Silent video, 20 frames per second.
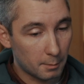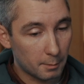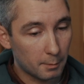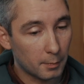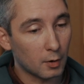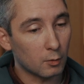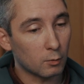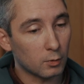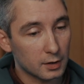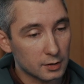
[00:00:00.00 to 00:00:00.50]

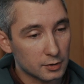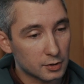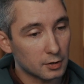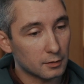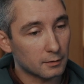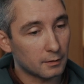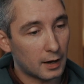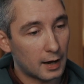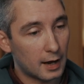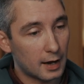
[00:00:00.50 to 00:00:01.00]
but will
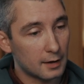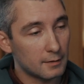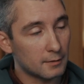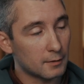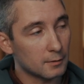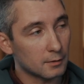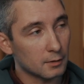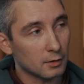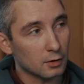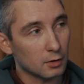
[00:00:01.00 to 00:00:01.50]
survive
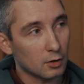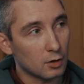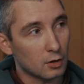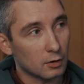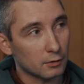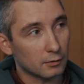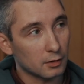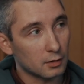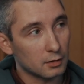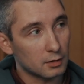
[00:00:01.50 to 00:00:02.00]
over the
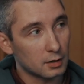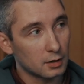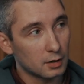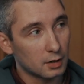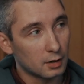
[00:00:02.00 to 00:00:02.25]
long run.